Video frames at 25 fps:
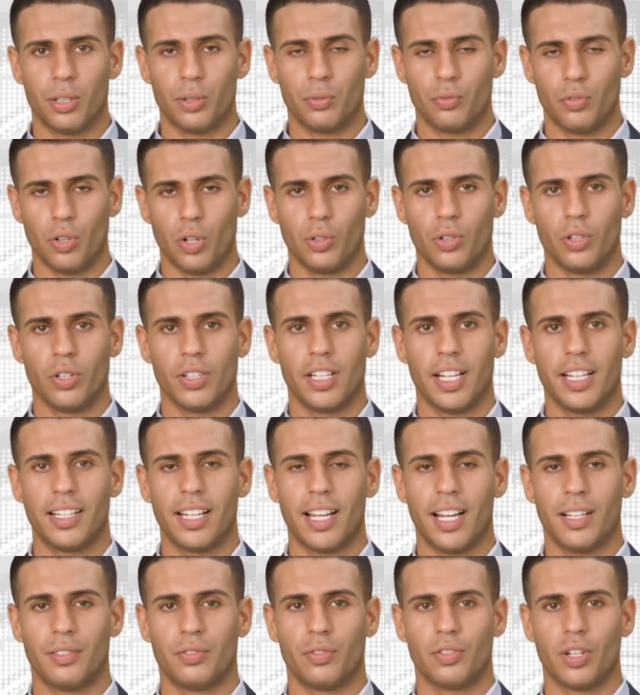Further
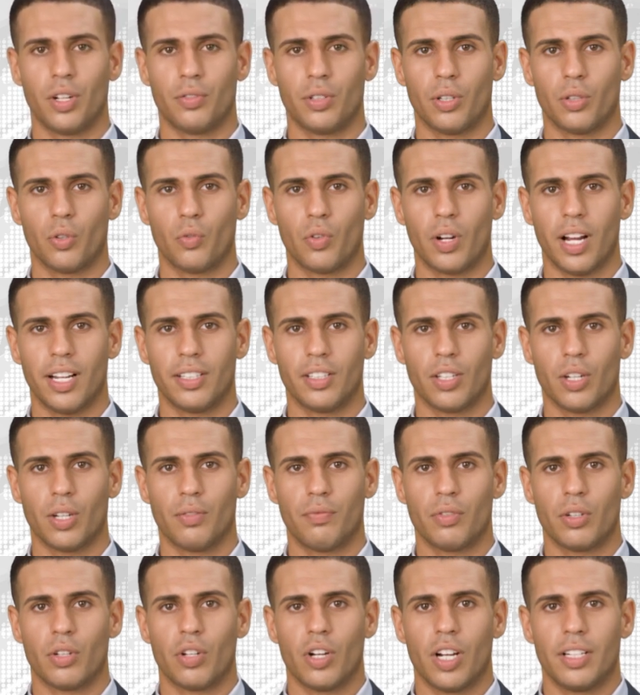details on the duration
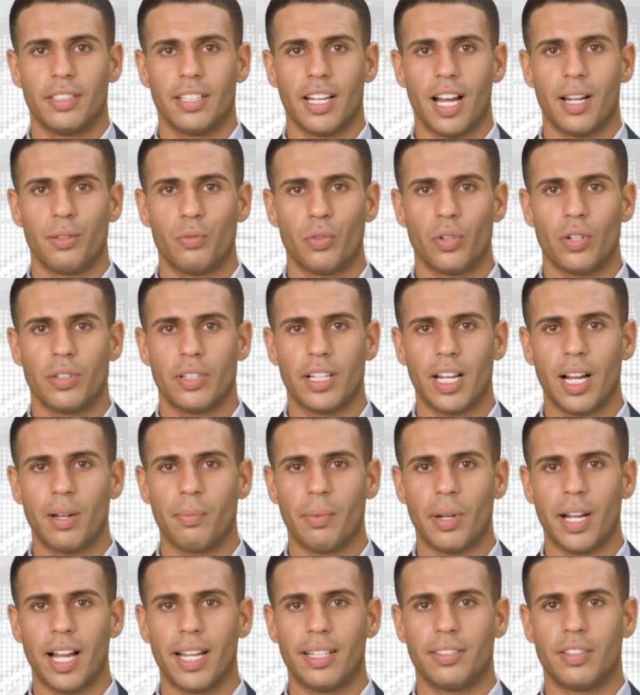of the shutdown could
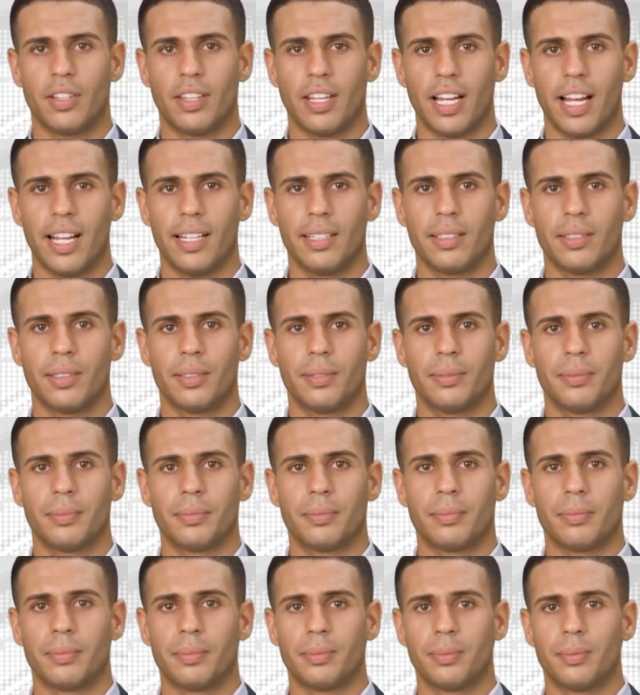not be ascertained.
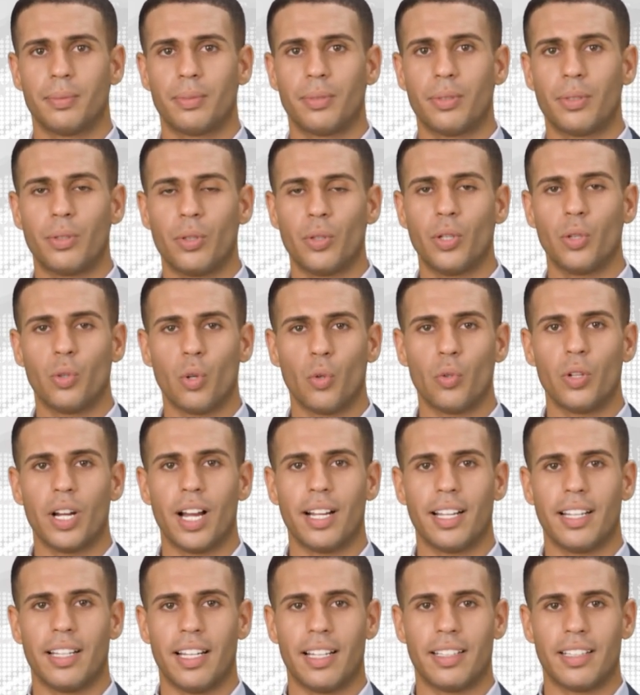
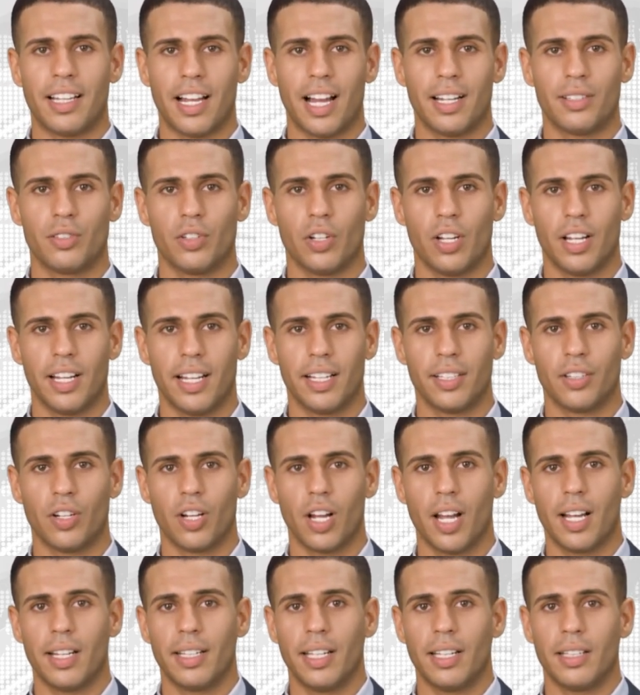Located at Nanjing in
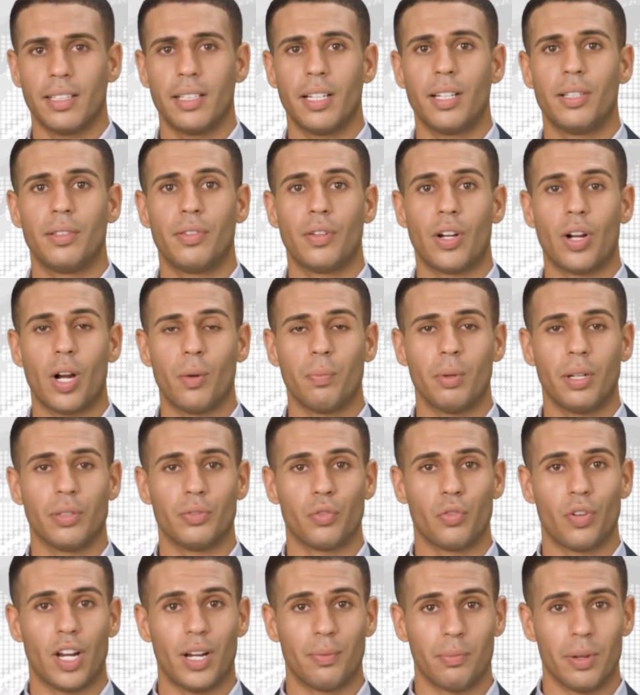China, the number
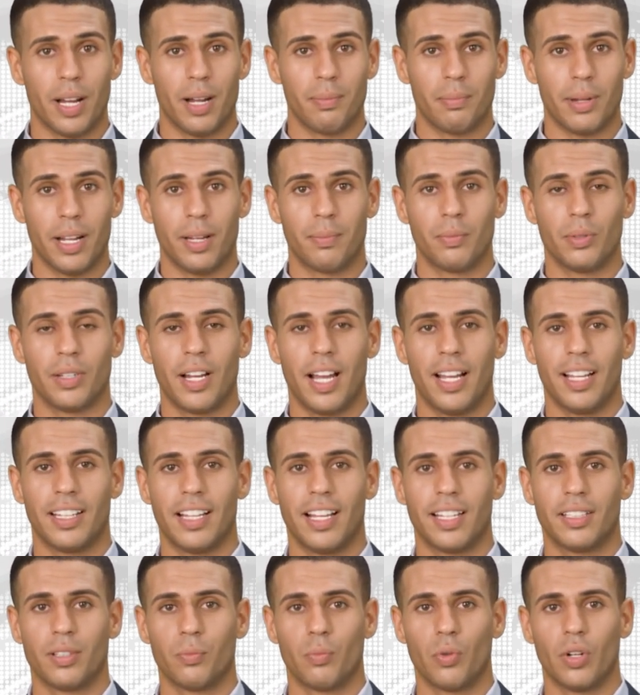3 PP plant
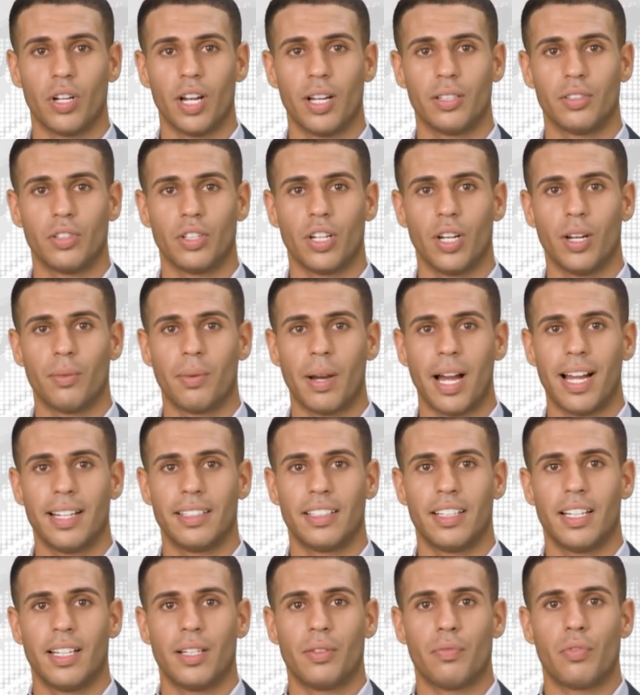has a production
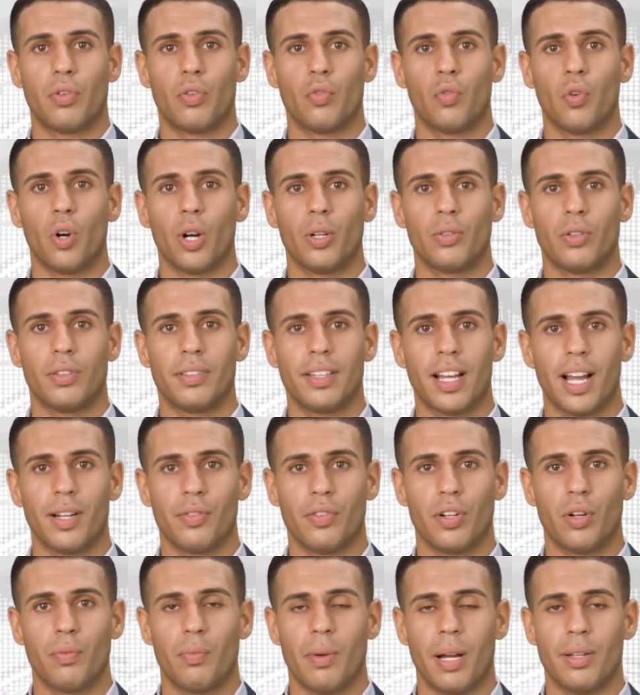capacity of
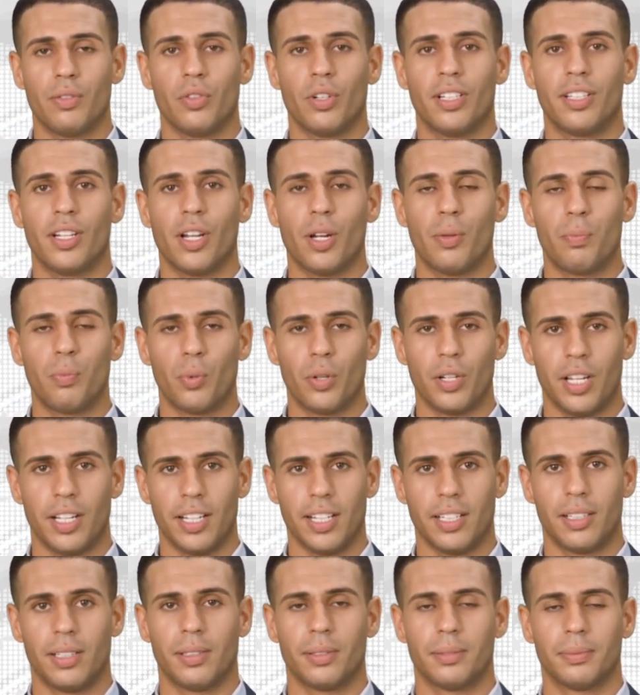200,000 metric ton per
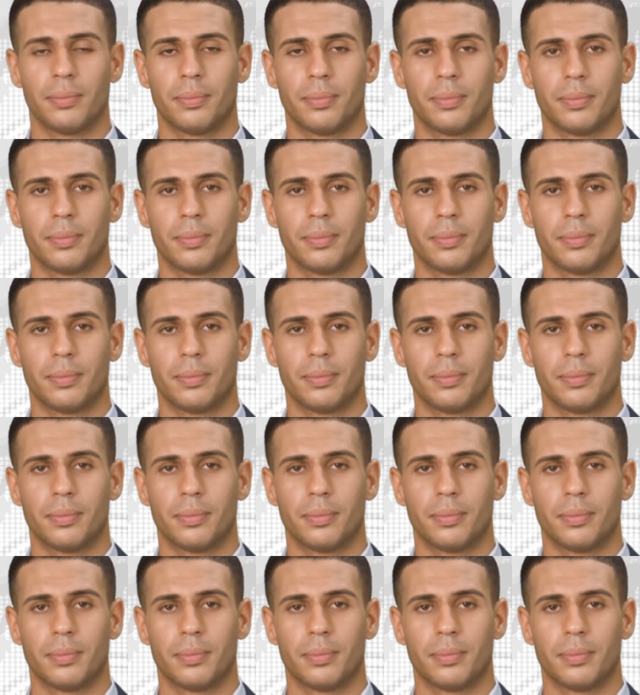year.